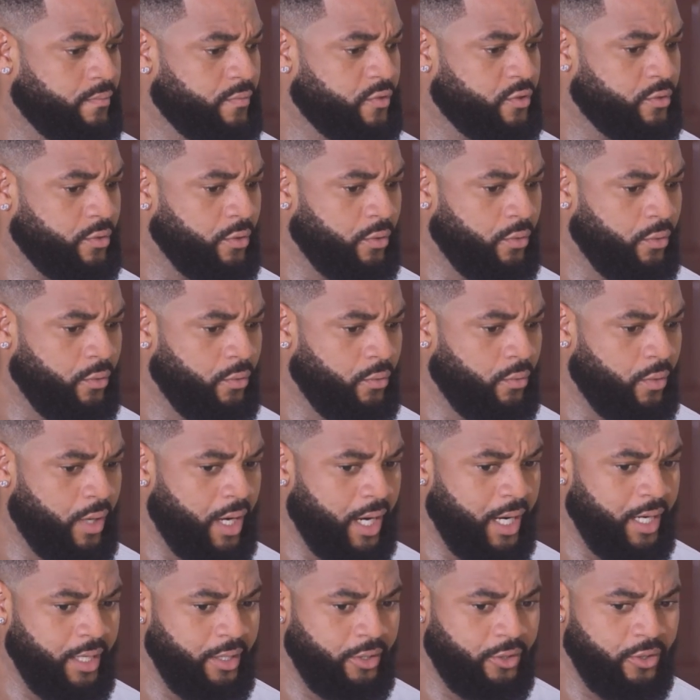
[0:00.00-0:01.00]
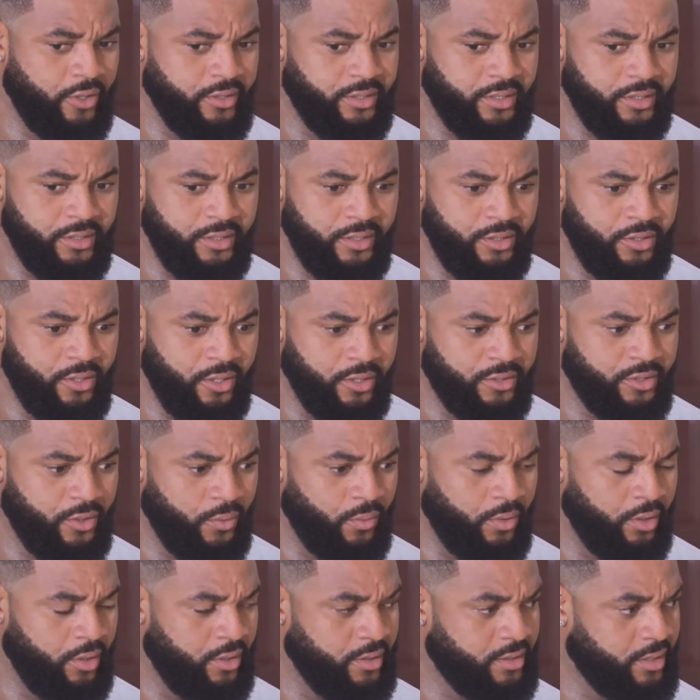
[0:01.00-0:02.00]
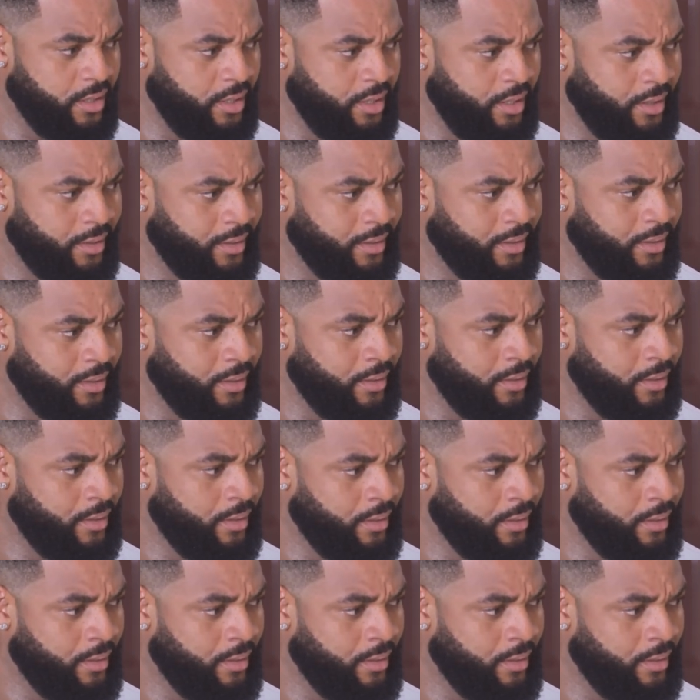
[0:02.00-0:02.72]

So why doesn't the doctor want us in?